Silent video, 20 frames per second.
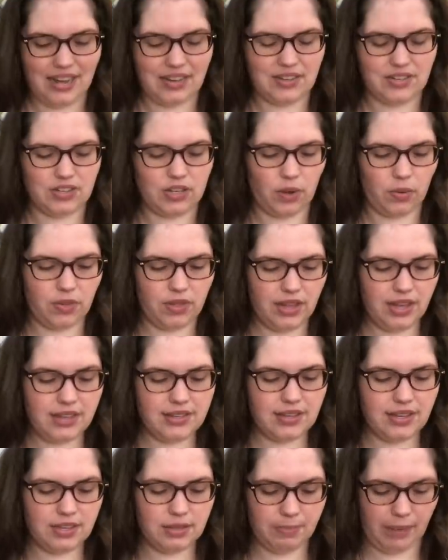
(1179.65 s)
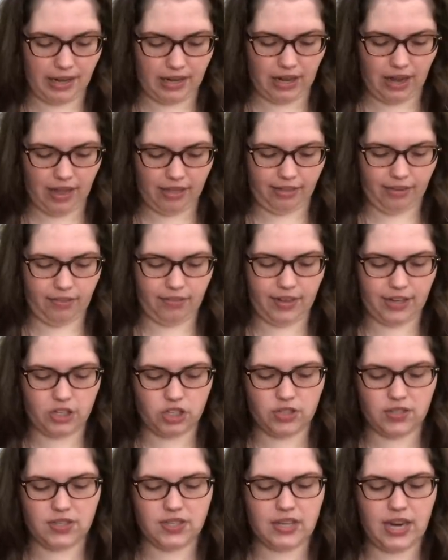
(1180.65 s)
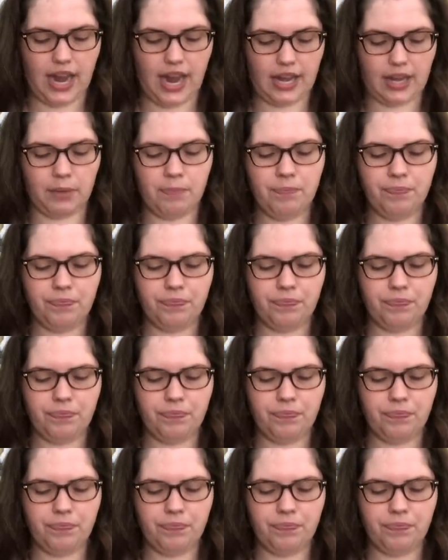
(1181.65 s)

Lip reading: So this is my Gothic fiction stack.